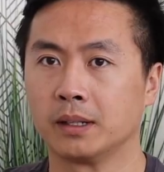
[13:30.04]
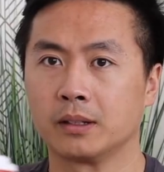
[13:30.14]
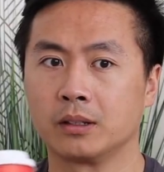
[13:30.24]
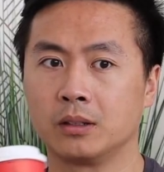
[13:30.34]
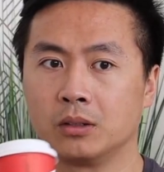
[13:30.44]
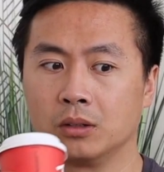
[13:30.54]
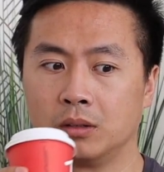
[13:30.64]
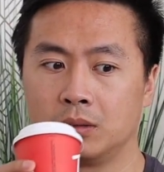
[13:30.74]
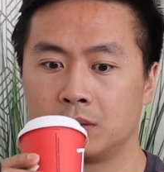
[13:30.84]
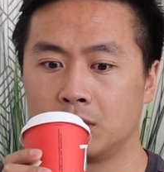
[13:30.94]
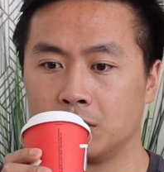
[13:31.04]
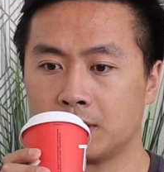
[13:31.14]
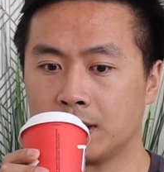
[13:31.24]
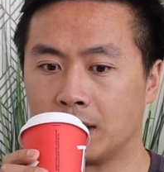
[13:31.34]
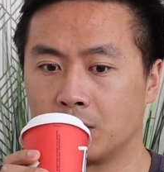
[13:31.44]
that's a good
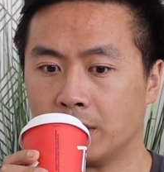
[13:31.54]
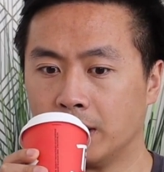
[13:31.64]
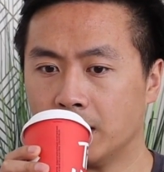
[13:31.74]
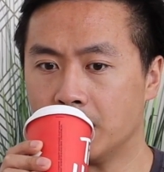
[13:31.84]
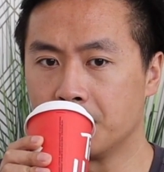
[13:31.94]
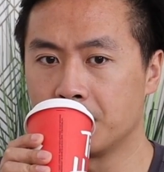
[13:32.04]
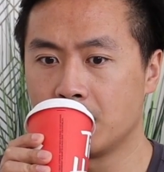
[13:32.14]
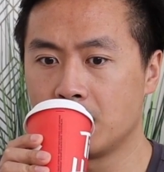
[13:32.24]
segue.